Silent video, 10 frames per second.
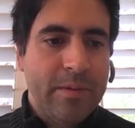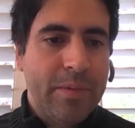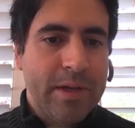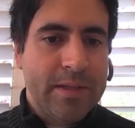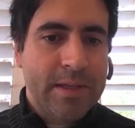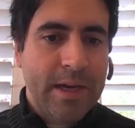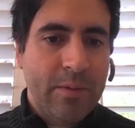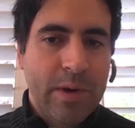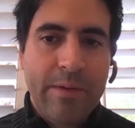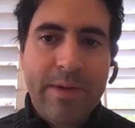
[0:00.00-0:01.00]
but
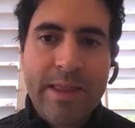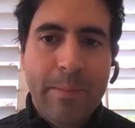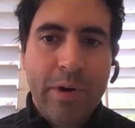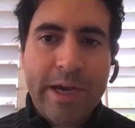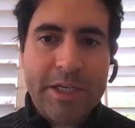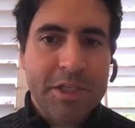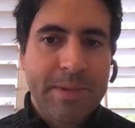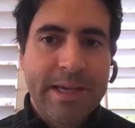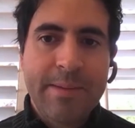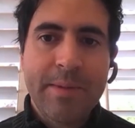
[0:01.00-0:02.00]
when I read that book, I just
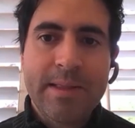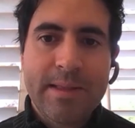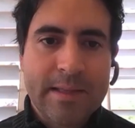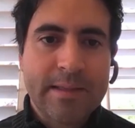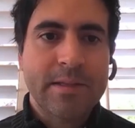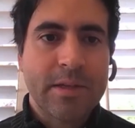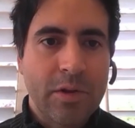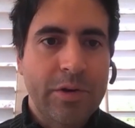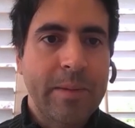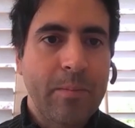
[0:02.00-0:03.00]
became addicted to
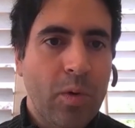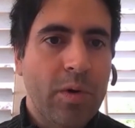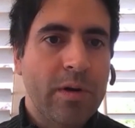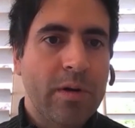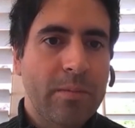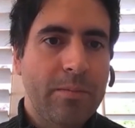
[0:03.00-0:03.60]
learning more,